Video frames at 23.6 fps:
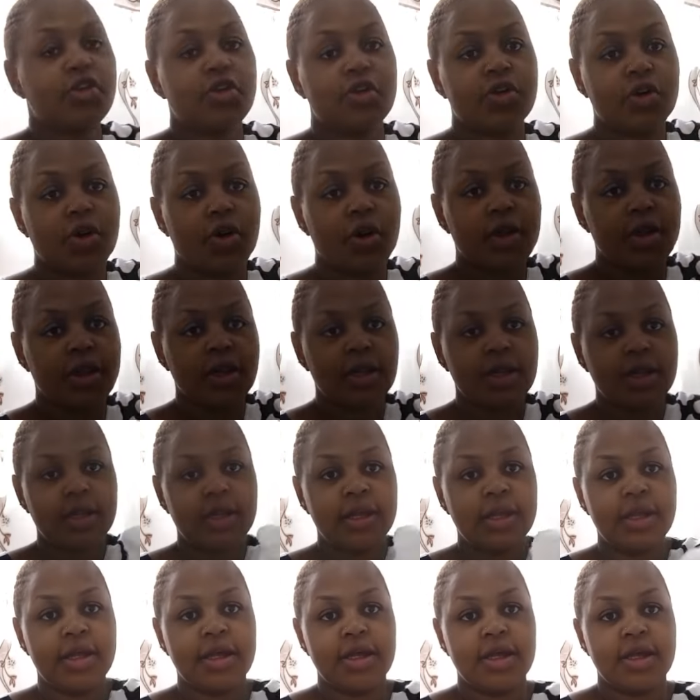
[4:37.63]
shawl
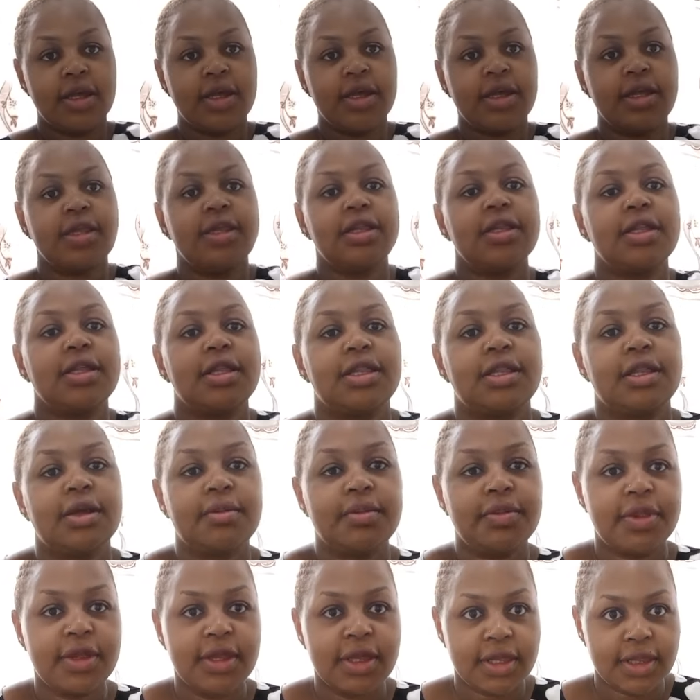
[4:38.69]
this is
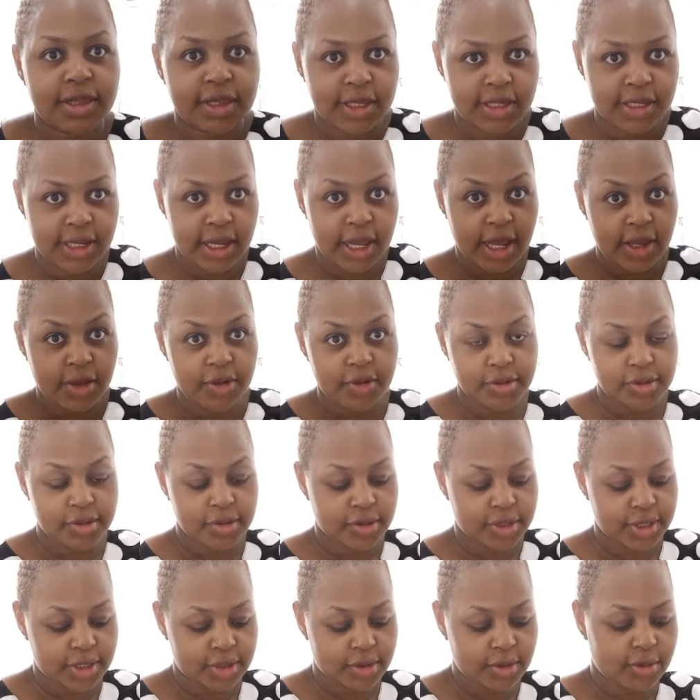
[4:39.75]
something that I also
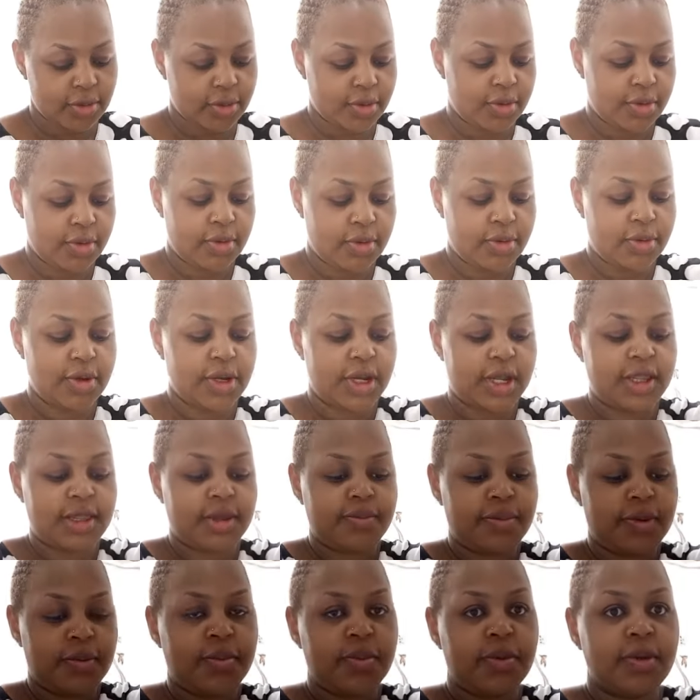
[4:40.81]
saw on other
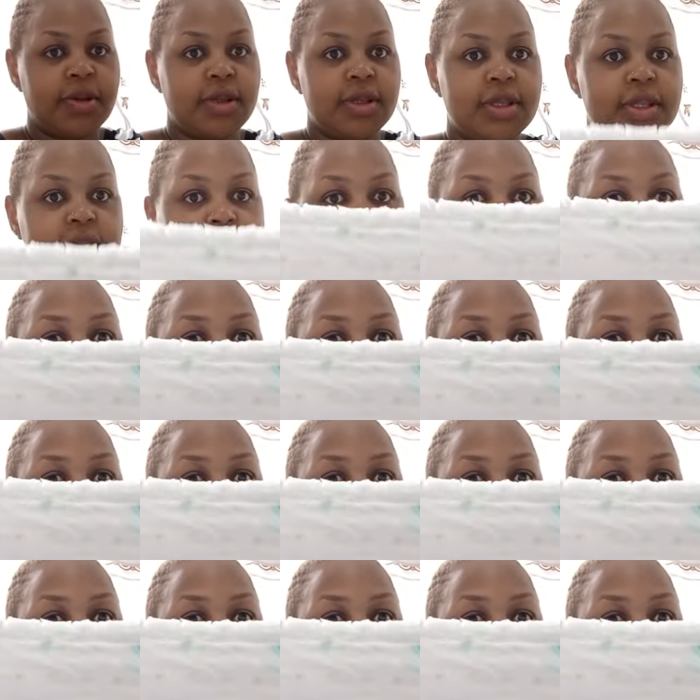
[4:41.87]
people's